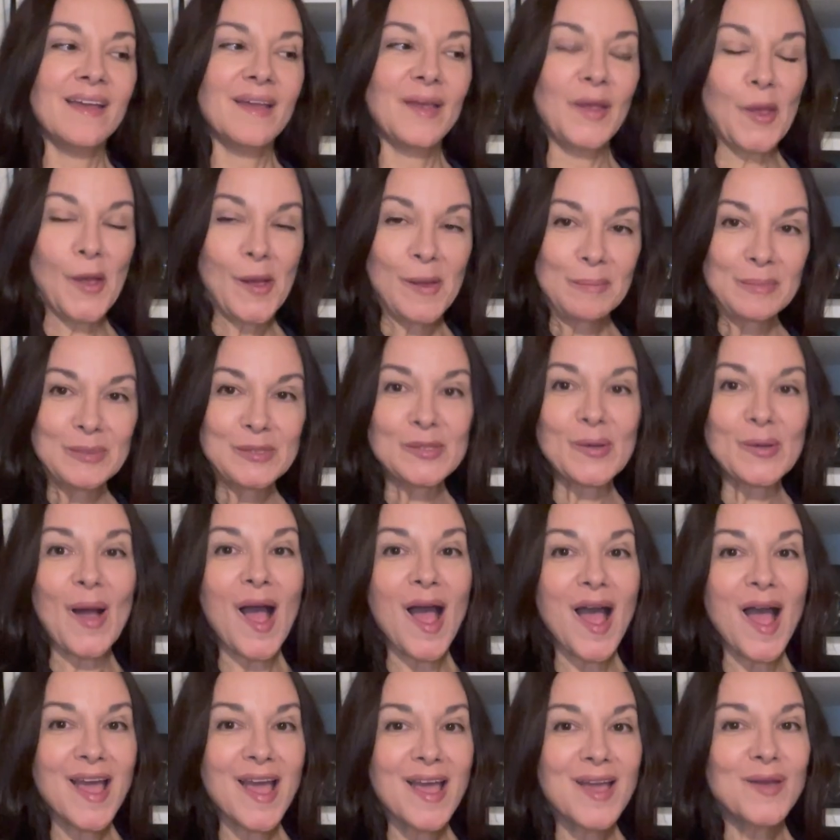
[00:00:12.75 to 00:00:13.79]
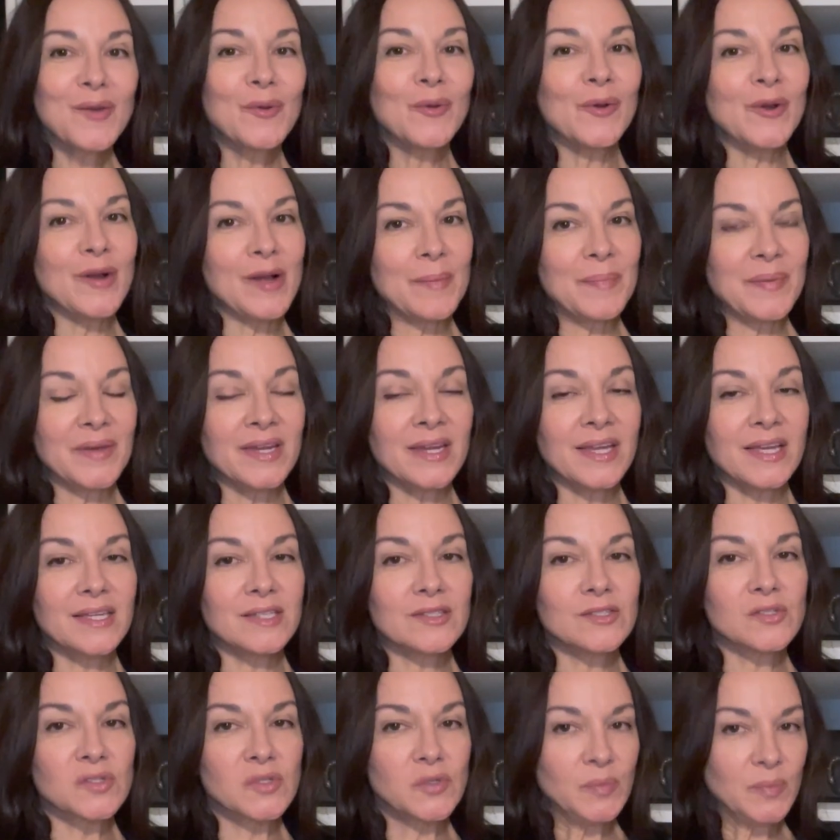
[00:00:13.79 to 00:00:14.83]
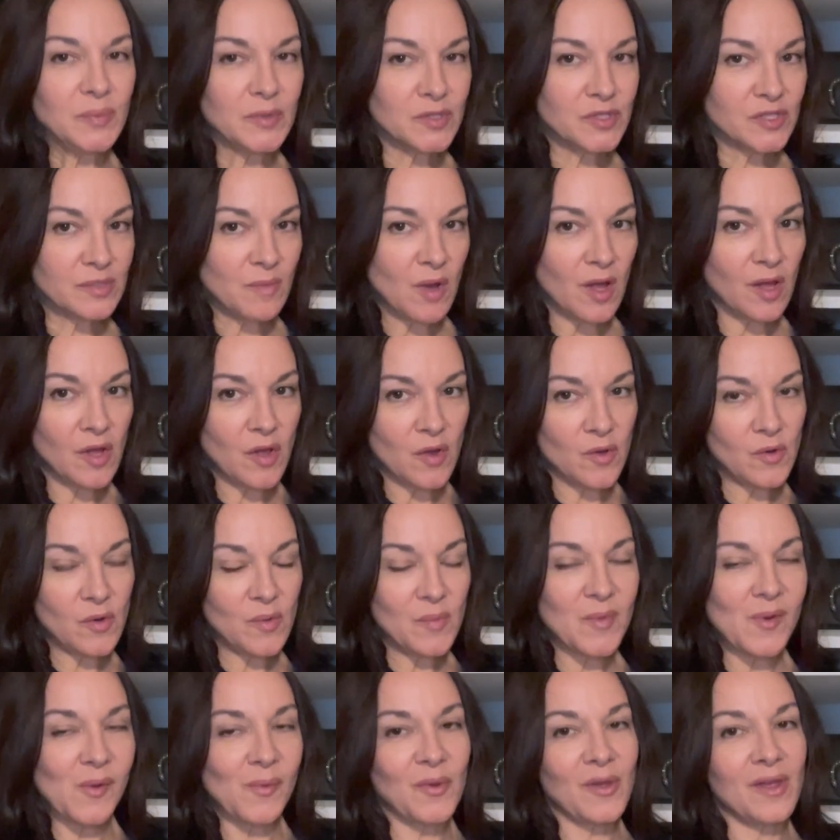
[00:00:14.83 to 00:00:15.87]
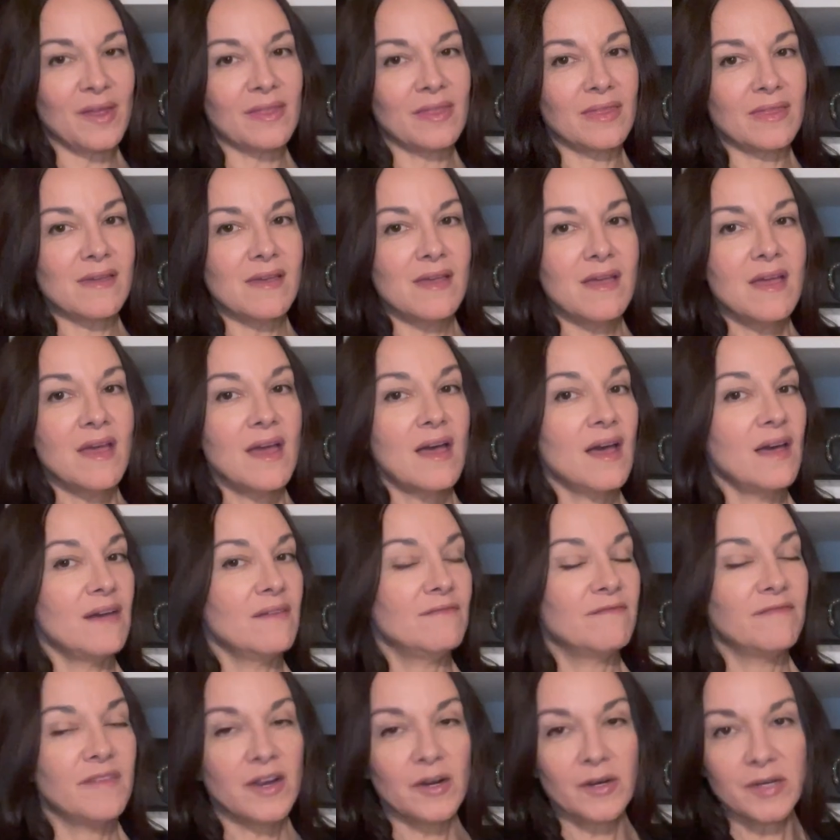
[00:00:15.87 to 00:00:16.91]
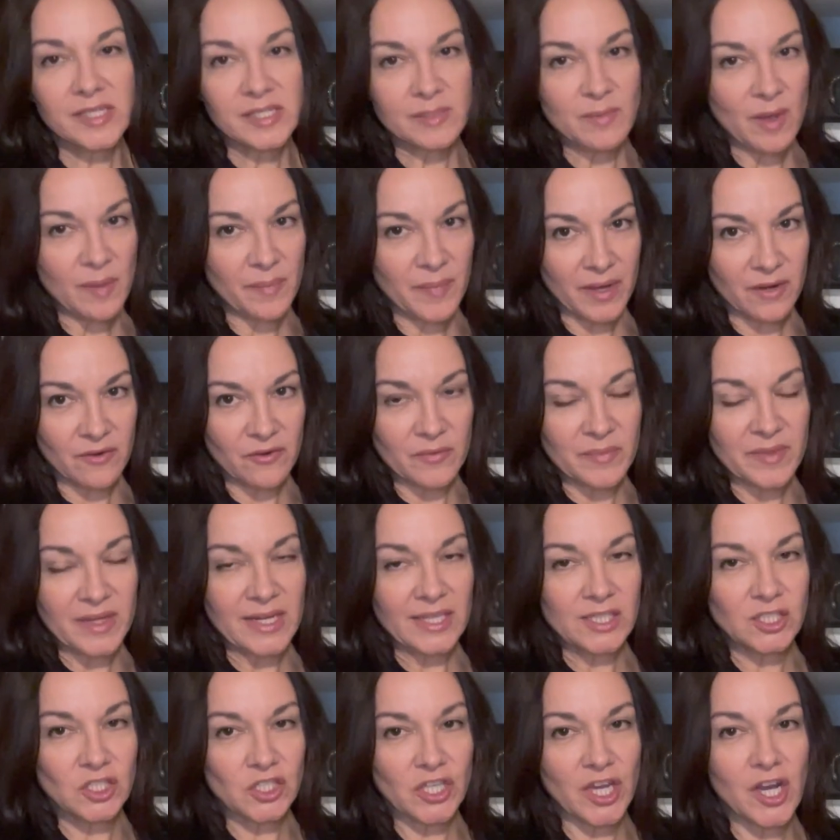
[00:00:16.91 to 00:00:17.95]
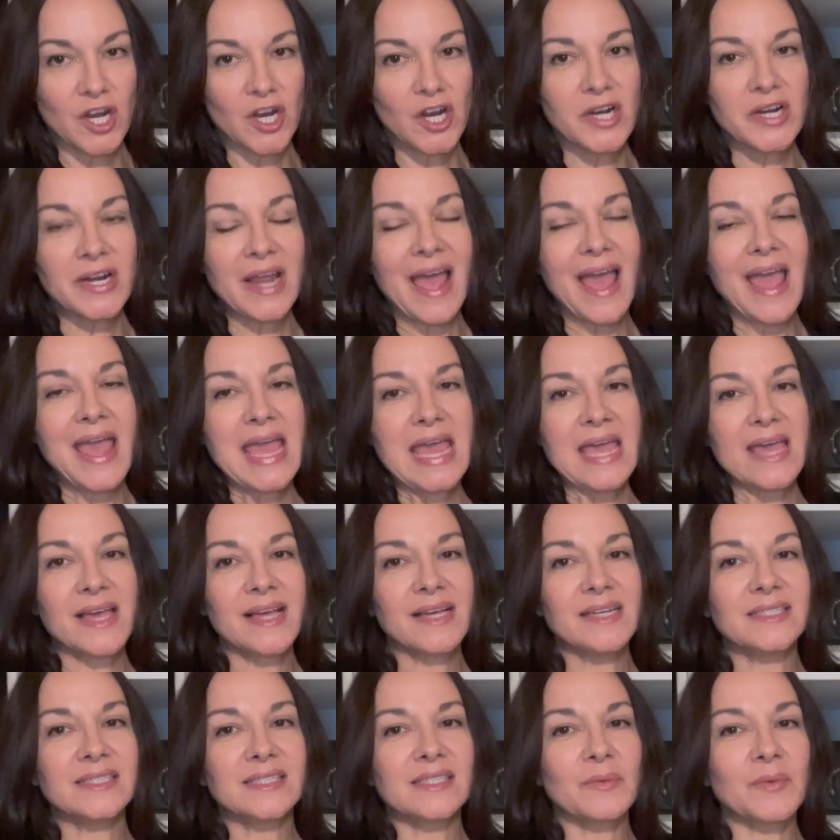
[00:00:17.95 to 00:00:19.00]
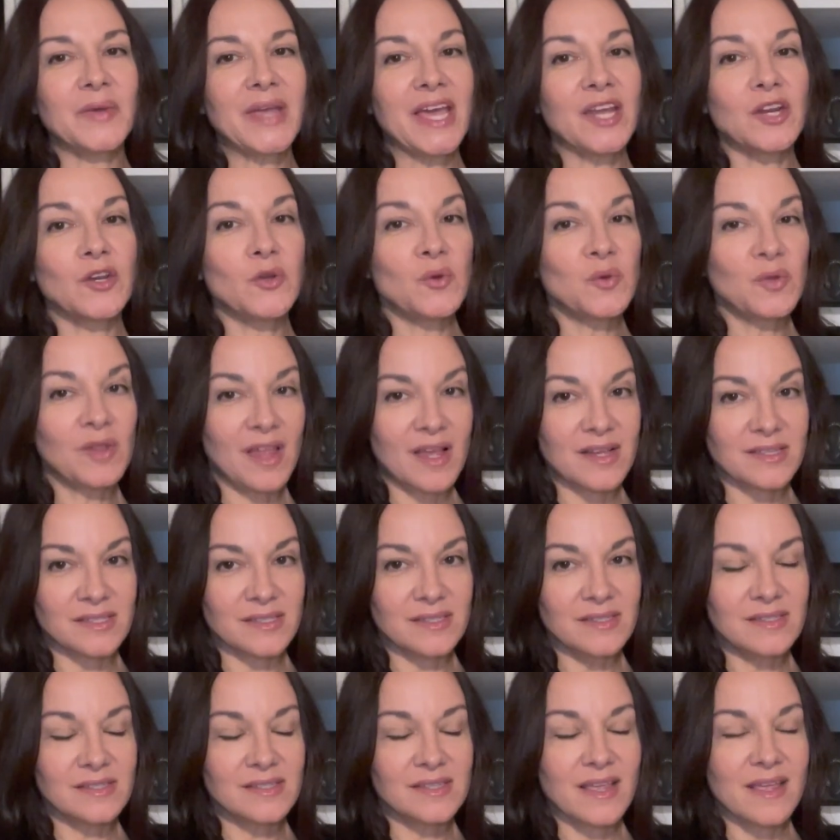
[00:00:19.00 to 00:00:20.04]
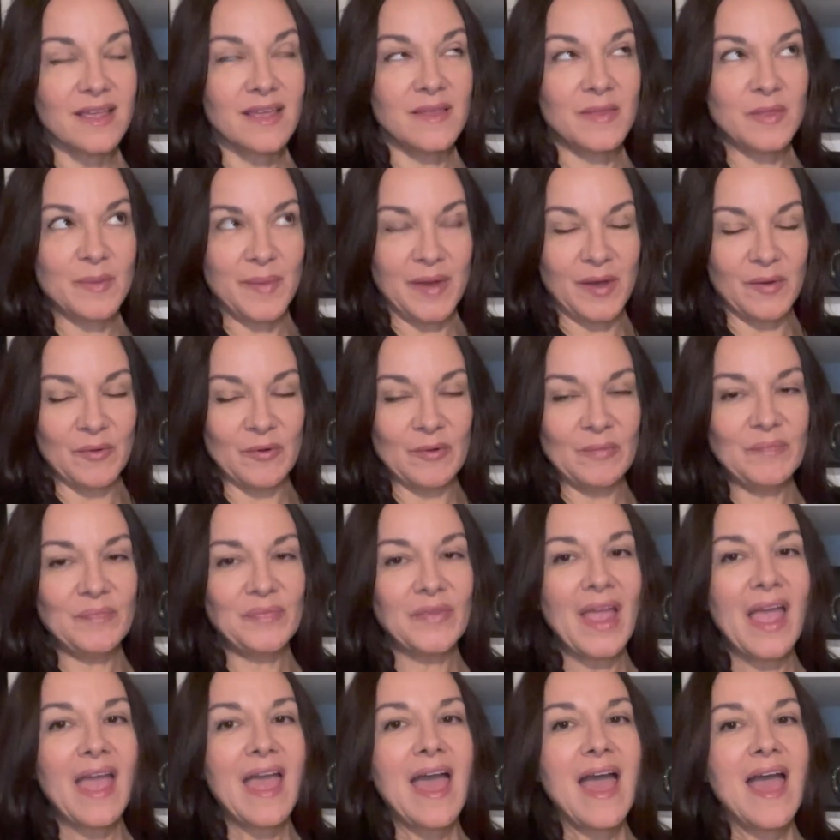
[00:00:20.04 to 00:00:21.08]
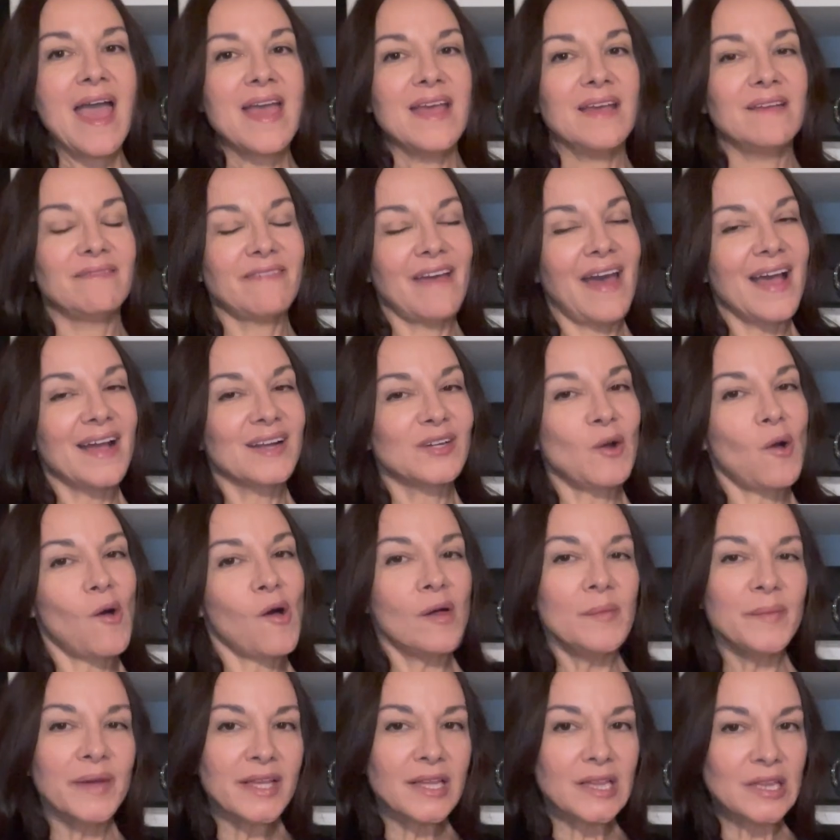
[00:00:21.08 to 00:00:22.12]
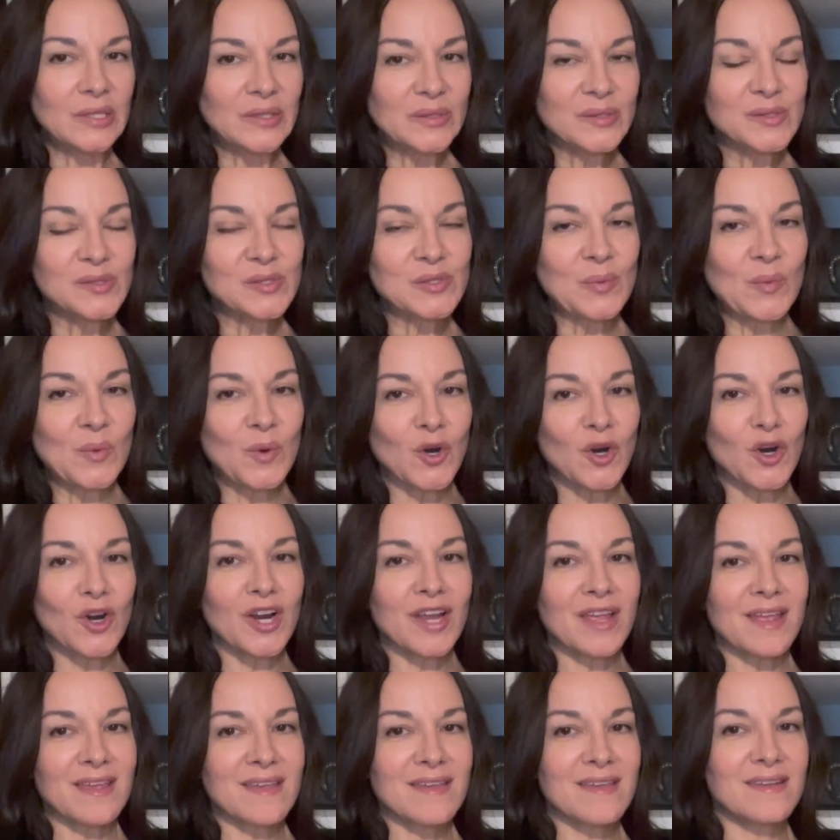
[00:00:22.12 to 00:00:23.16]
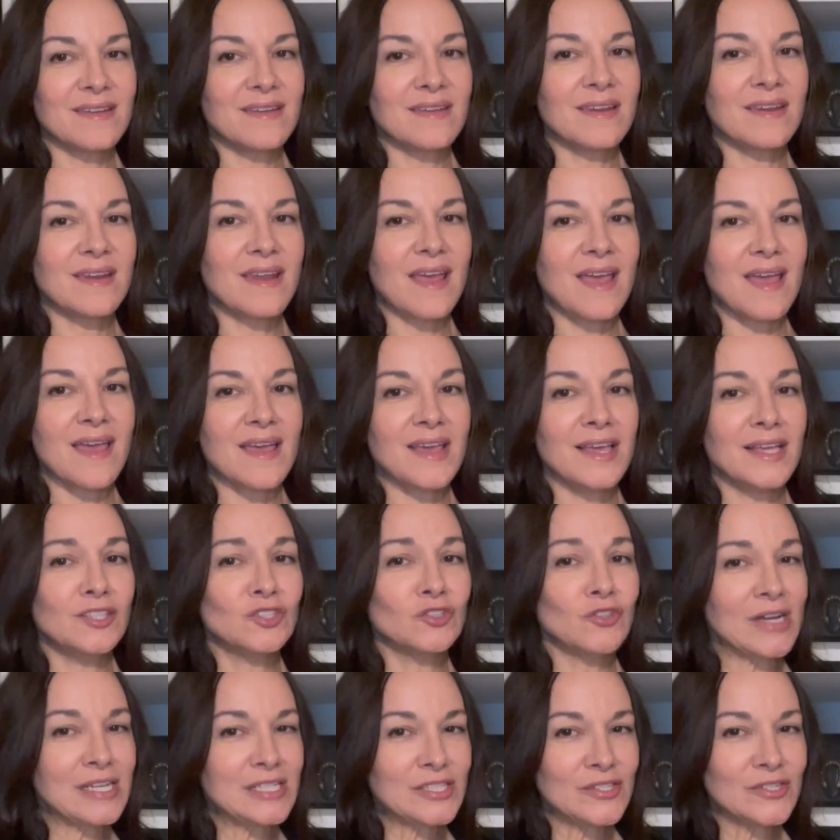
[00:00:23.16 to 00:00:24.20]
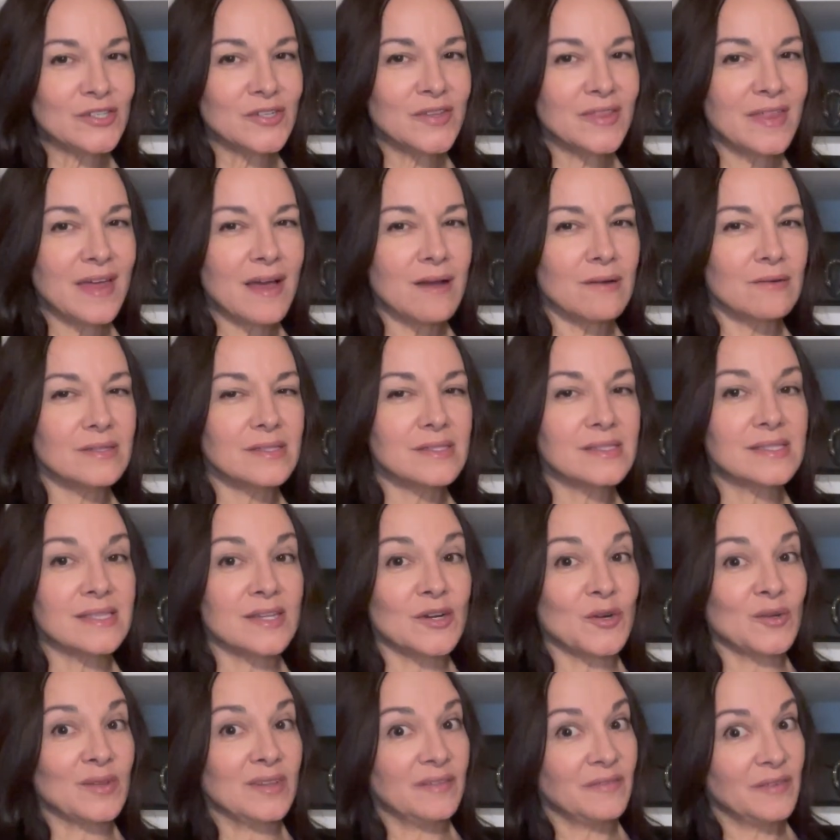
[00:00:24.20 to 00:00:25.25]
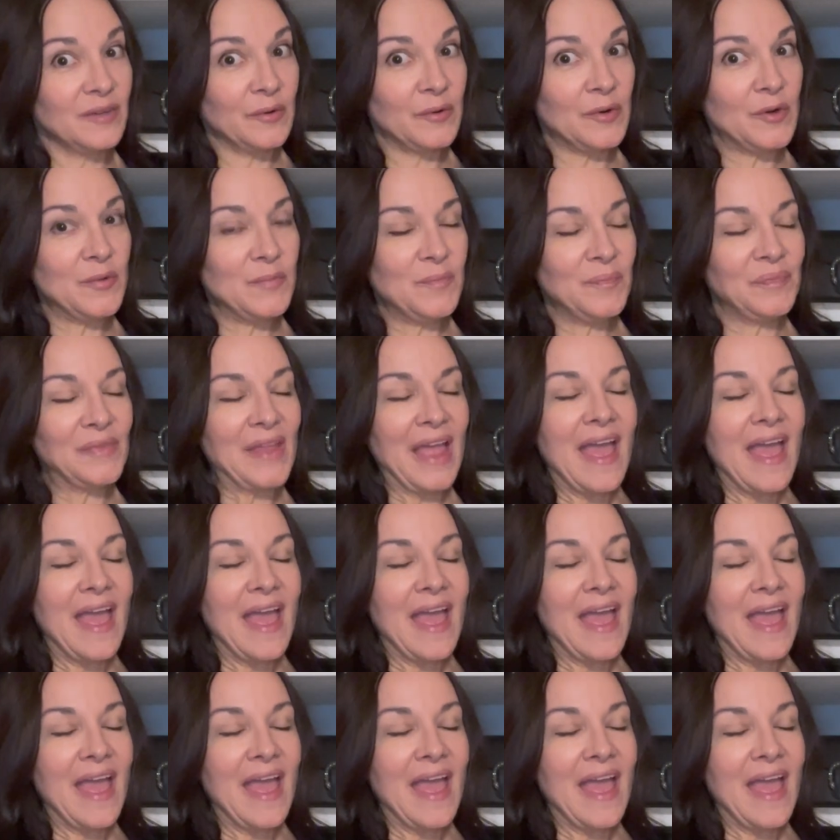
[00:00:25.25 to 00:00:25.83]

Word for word: Yep, so I grew up in a super small home with a very small bedroom that I shared, and we had no closets in the bedroom. In fact, all my clothes were in a dresser that was in our living room,